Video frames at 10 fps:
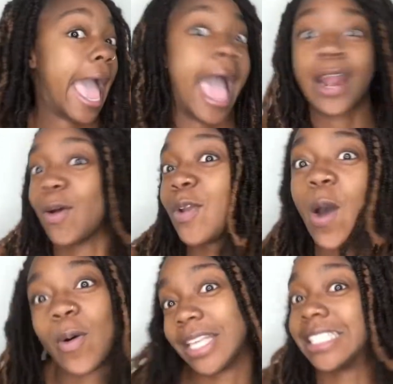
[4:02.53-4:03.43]
I don't
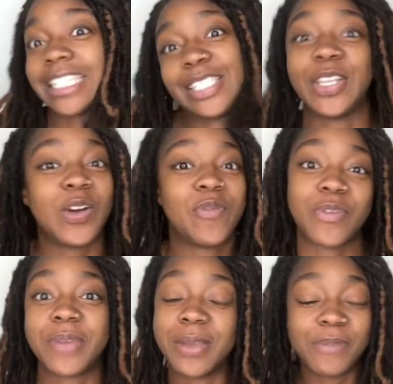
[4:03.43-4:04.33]
know, it's a steal
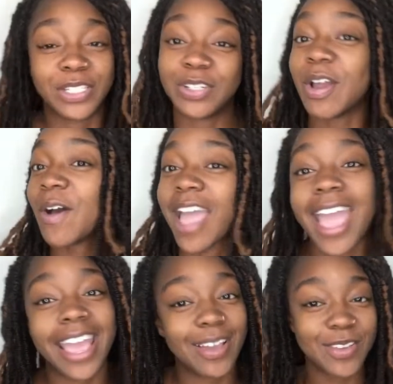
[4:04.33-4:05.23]
for me. But you know,
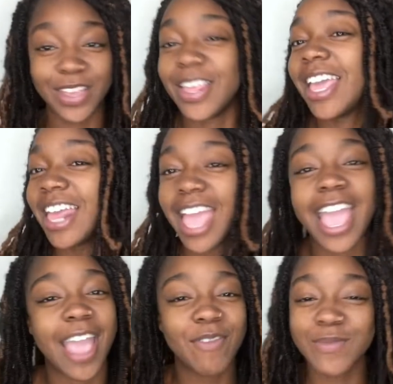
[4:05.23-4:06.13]
hey,
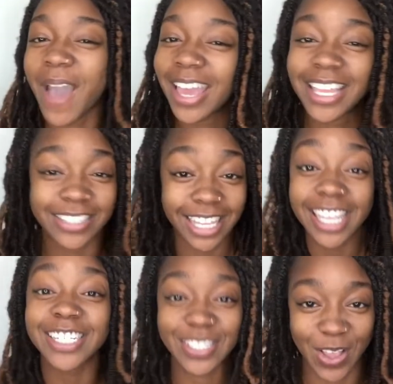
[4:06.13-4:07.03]
everybody, to
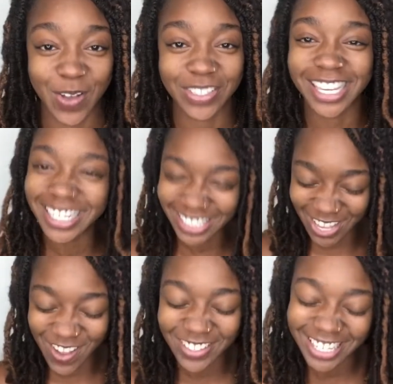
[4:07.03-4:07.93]
each his own, to each his
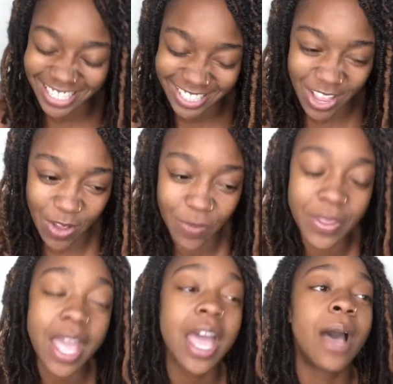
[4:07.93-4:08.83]
own, to each his own.
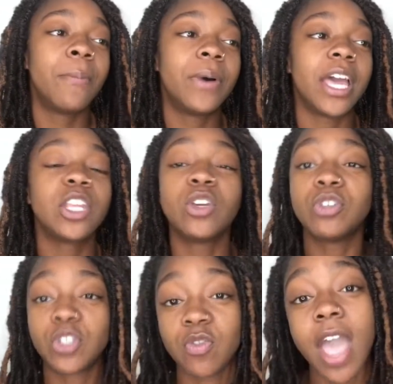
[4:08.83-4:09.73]
But you
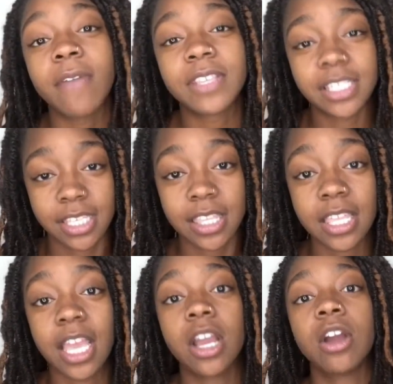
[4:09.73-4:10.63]
do have to sit
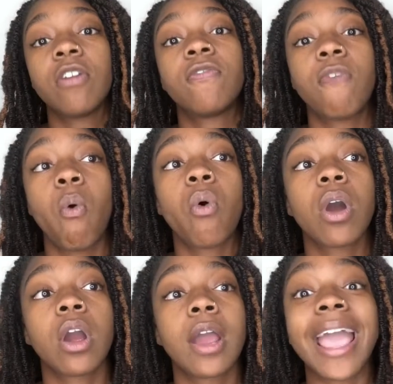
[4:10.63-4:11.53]
there
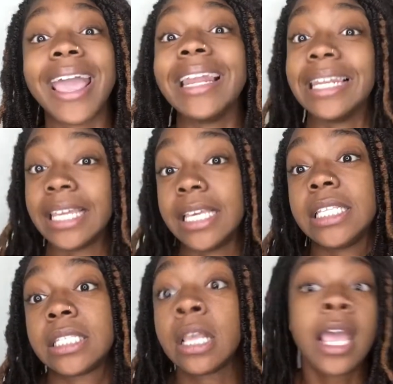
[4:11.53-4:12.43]
for at
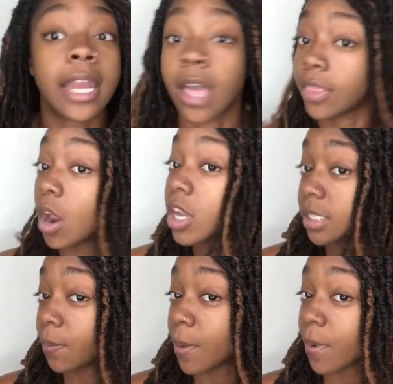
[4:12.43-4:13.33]
least, now there are
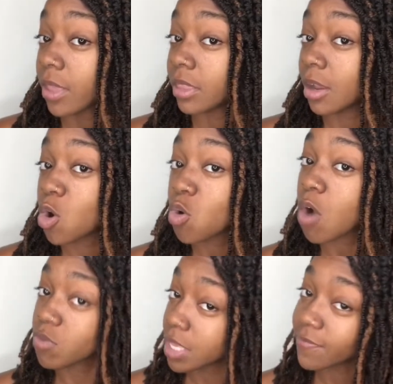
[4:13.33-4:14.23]
some people out there who
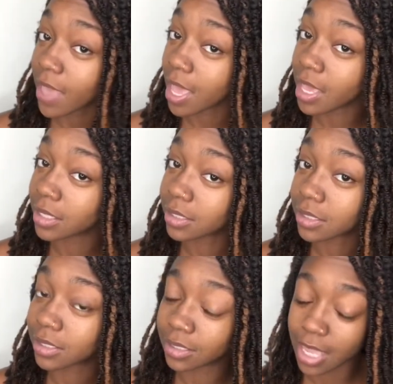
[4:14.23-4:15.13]
are really
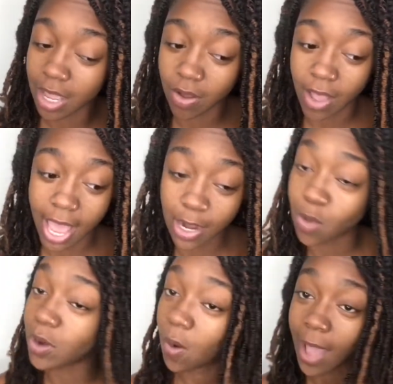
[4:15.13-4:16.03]
fast. Now, I
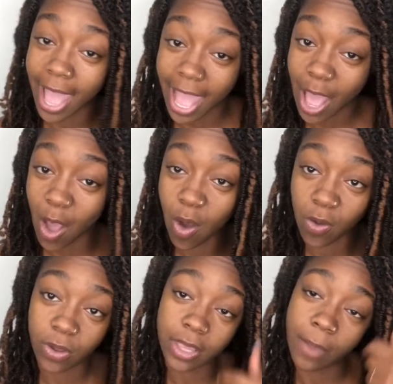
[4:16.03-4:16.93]
don't know
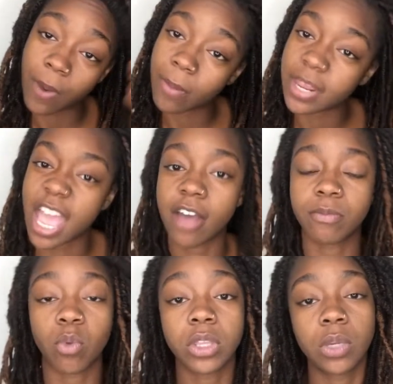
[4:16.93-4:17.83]
how, they probably
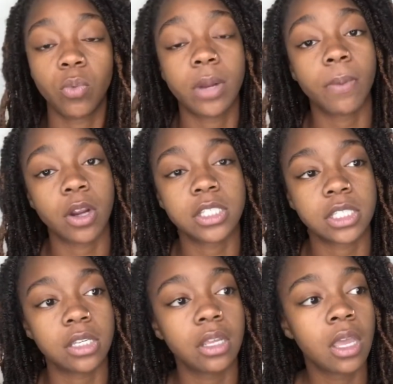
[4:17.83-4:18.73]
have more than one
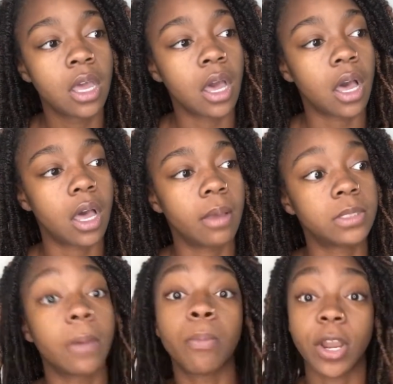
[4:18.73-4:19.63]
person.
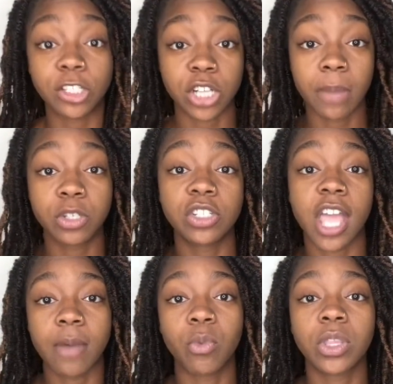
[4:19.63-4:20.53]
Some braid shops usually
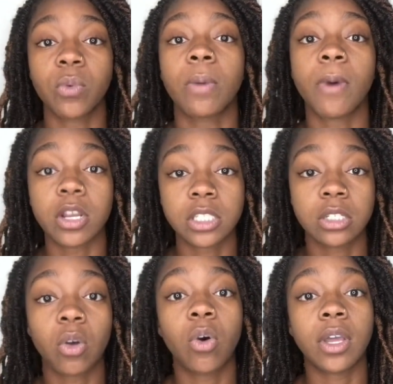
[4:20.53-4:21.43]
have more than one
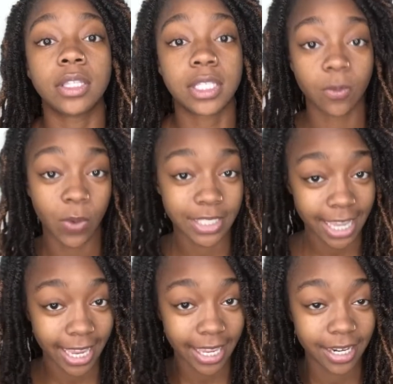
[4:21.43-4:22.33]
person on someone's
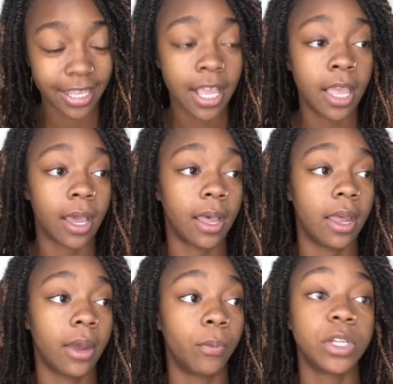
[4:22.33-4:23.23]
head,
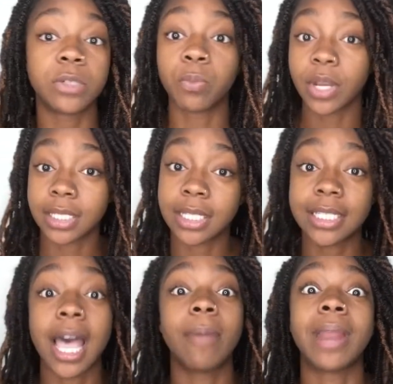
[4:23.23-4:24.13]
which brings the
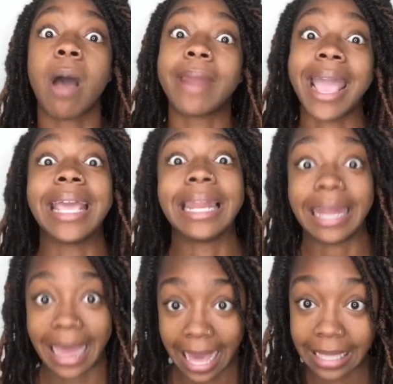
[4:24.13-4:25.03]
time down a
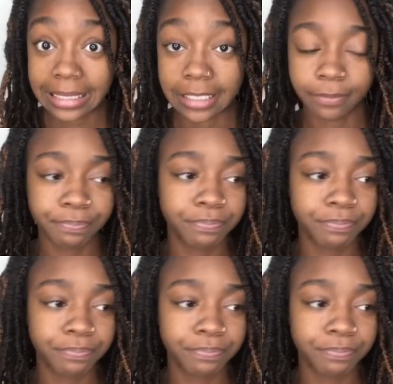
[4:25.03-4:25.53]
lot.